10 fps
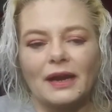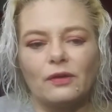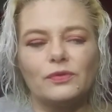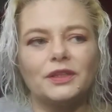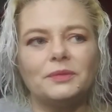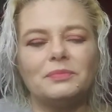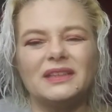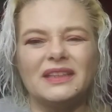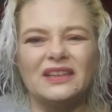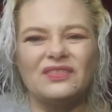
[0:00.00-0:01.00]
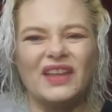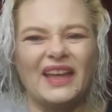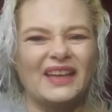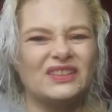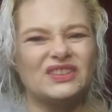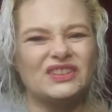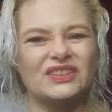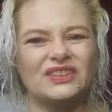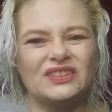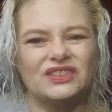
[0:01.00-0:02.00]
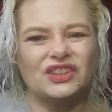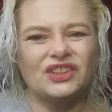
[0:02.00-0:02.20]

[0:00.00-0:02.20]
but I really believe that it's just